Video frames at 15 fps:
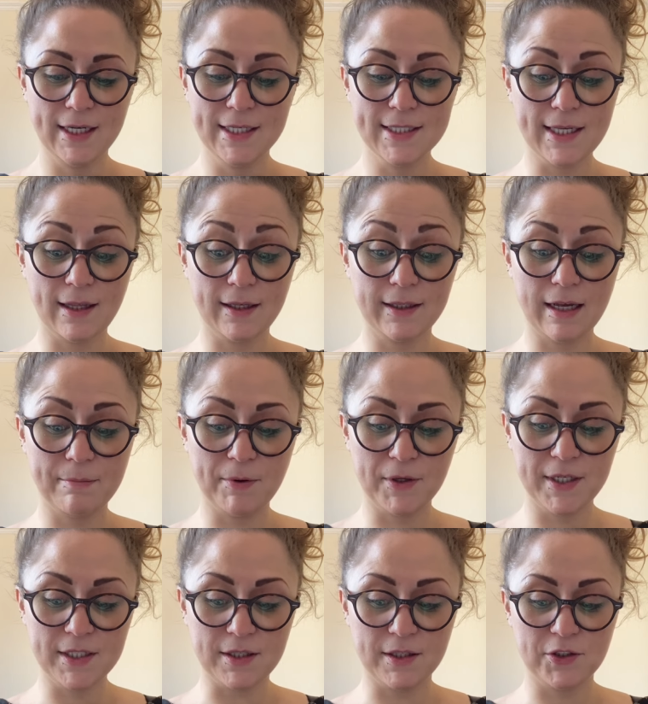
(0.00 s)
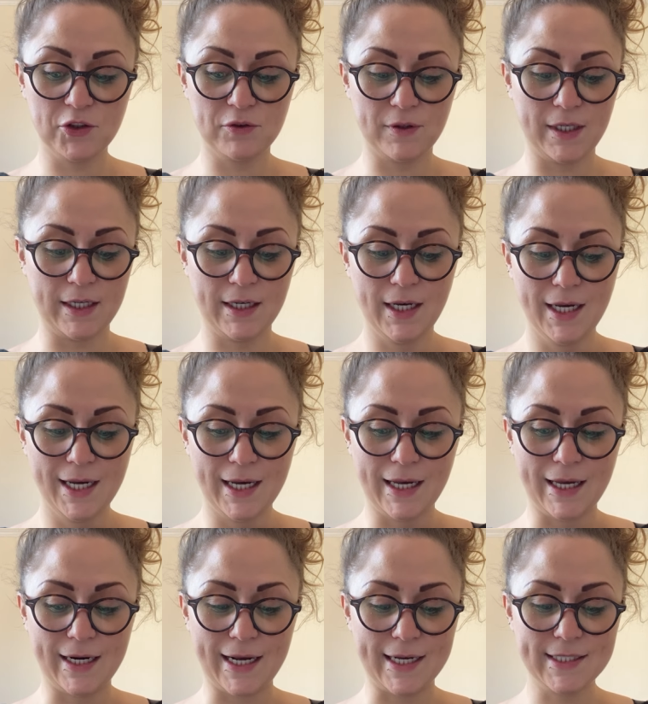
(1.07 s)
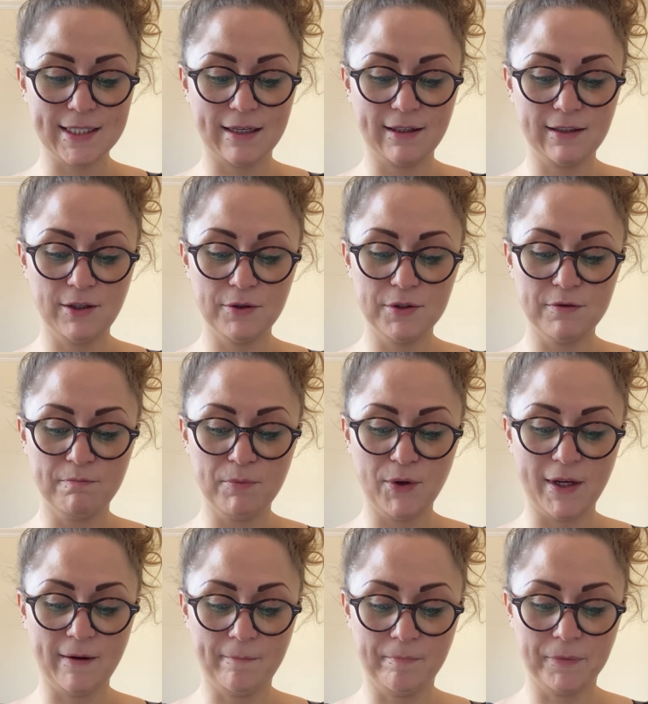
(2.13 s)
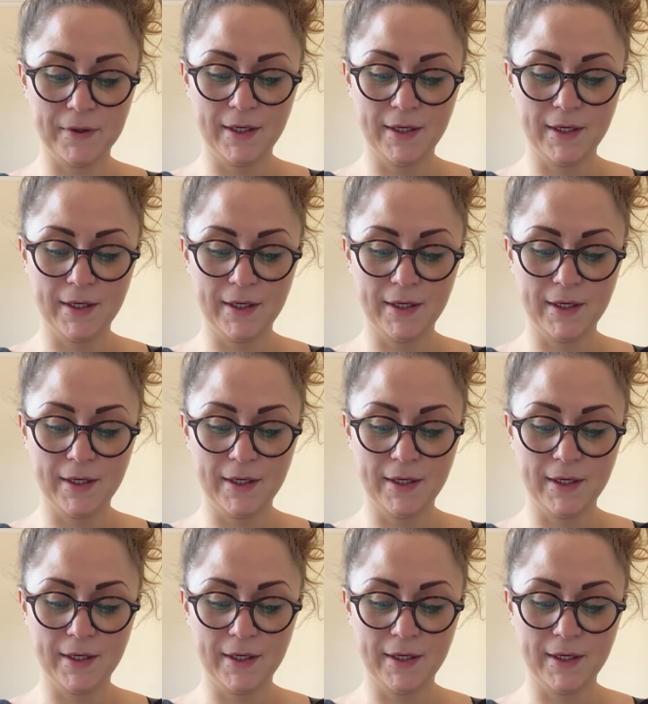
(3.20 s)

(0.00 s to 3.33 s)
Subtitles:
selling their bodies on the street and asking loads of money.